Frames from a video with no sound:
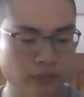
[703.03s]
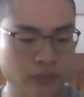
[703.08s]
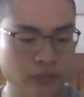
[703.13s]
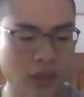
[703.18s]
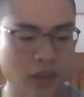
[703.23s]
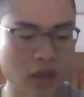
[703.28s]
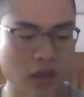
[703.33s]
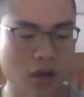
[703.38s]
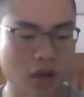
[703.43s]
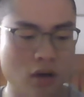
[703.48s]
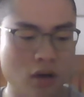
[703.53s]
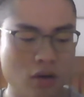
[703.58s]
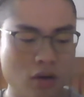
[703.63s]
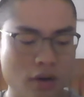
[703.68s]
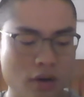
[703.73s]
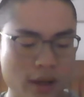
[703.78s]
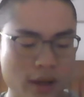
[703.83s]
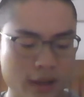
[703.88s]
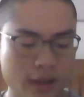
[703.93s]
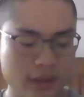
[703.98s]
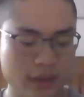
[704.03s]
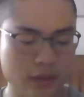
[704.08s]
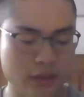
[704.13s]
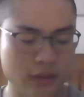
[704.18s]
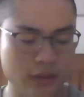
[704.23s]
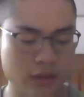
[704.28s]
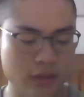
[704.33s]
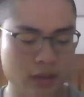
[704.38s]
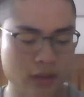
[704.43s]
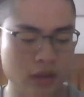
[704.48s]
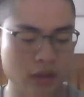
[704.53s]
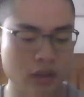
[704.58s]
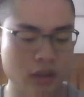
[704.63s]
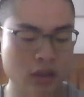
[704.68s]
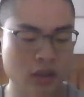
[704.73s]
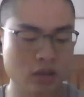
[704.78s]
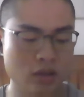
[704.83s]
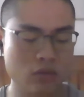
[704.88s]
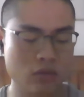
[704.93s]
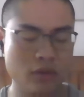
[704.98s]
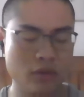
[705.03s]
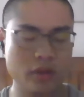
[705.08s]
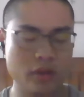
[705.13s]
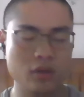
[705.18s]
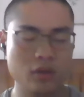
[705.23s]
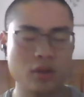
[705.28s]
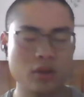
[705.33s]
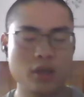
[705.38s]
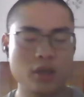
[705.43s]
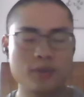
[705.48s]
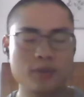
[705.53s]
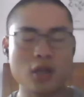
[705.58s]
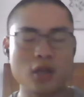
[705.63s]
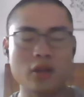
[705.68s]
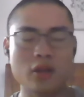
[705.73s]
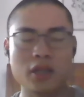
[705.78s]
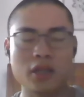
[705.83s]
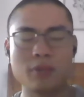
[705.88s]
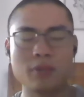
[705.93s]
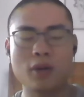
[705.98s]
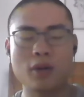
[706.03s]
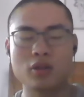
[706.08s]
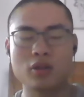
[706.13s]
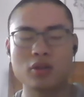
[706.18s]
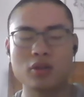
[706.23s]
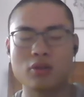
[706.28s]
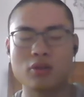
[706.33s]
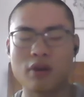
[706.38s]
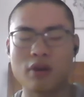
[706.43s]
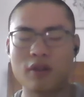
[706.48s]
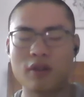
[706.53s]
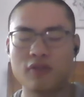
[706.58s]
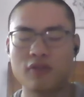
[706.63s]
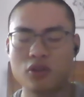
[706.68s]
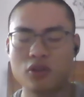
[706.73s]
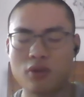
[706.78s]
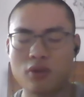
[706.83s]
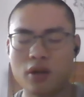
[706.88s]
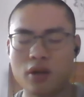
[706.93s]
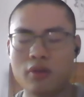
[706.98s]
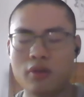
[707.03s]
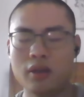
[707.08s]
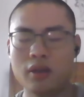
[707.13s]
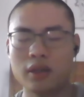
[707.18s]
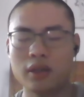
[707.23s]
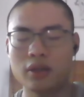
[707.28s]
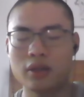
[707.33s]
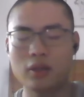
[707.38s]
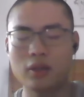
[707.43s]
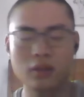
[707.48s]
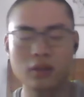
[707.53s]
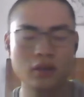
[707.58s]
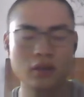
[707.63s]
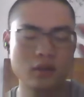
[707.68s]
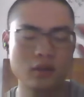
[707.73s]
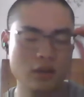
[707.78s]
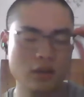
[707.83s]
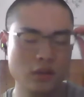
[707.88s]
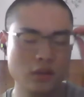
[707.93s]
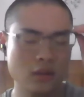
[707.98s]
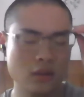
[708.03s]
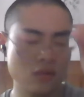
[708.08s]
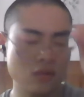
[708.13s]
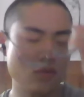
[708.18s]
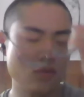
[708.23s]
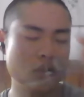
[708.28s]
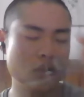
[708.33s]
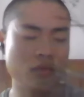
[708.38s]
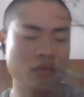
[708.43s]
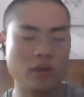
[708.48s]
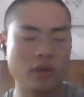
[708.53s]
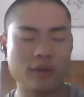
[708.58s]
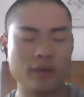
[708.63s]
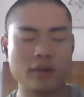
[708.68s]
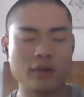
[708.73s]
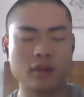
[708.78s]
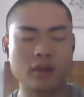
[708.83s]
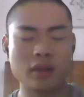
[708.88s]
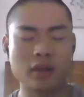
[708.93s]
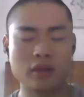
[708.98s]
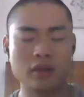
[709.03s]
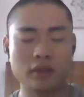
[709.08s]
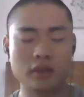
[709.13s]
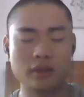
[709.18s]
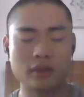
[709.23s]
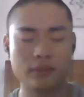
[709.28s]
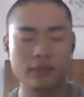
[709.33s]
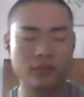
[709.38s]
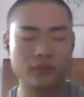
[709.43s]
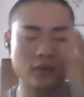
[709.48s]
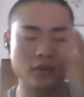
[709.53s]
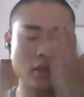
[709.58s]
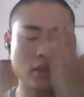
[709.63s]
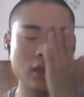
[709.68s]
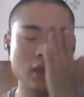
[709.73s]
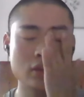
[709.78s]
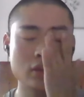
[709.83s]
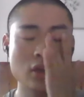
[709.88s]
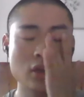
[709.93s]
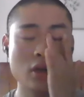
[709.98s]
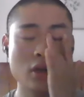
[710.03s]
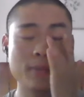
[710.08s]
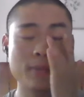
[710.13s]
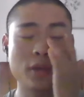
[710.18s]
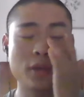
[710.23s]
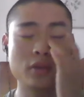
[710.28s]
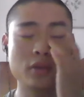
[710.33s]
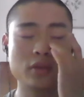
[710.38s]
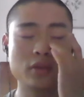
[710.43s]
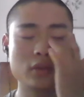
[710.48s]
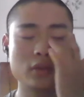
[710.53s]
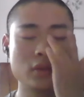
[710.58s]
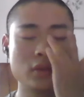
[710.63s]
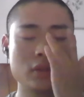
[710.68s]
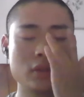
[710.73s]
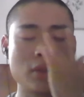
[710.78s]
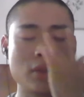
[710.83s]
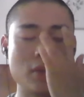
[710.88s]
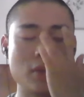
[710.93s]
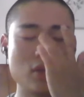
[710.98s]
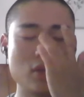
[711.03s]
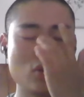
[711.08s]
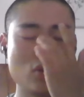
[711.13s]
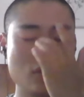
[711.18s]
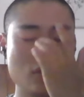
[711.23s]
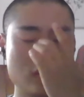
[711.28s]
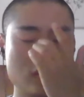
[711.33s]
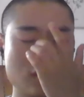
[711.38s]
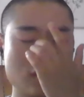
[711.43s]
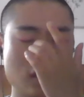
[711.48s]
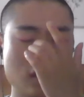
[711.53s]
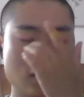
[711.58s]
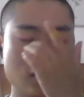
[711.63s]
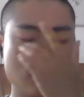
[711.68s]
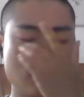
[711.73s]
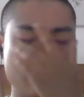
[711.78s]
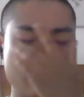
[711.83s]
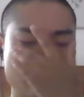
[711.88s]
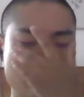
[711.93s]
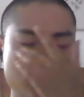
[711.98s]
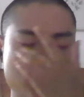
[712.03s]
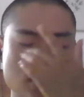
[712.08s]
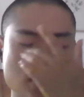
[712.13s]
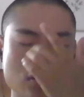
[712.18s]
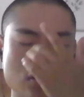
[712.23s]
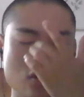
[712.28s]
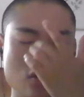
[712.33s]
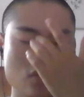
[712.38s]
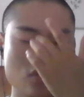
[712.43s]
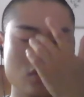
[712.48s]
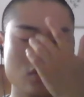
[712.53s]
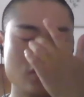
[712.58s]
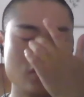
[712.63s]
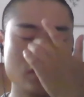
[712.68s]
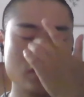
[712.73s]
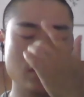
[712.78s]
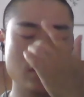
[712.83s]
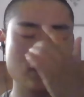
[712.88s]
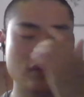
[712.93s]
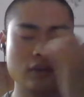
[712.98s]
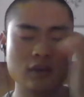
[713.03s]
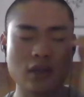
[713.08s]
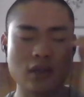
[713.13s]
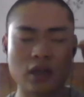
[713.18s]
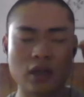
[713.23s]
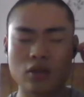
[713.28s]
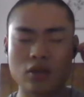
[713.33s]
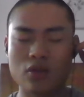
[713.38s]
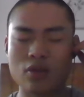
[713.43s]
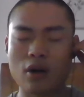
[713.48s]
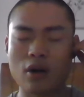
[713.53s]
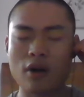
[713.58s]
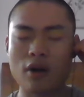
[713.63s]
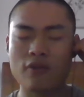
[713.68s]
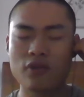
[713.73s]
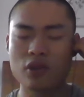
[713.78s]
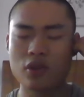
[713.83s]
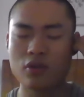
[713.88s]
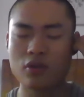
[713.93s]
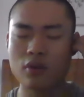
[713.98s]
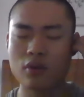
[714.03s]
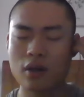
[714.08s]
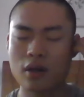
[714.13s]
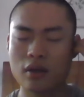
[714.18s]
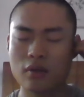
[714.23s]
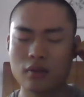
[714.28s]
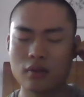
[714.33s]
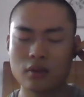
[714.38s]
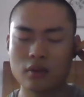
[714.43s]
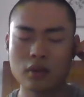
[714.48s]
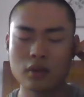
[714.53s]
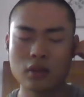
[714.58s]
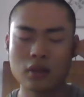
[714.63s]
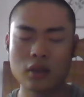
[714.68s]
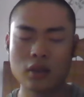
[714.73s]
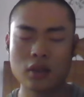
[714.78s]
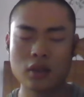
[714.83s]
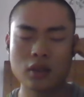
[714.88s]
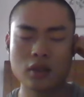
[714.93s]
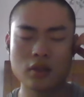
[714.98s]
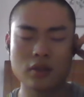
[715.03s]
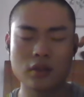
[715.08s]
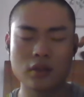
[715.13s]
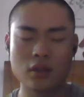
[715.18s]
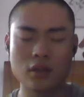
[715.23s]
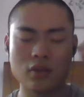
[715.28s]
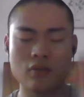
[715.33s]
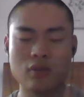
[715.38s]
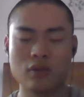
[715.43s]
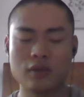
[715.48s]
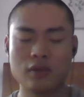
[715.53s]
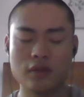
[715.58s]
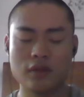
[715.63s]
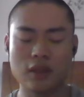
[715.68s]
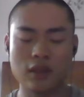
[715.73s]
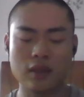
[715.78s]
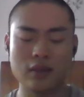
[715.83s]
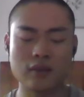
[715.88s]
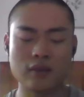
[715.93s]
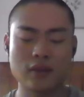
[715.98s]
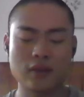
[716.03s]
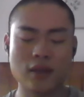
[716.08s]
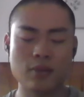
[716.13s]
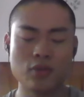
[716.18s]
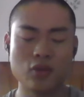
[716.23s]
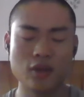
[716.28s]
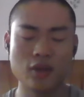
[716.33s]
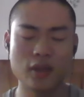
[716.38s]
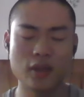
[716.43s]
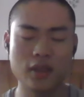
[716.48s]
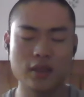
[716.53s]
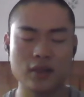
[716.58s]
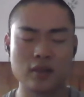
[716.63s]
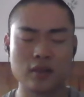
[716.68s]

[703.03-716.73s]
Alright, we'll keep talking about the GraphQL here. What we were gonna talk about some interesting, the new thing that GraphQL they will see in some ways,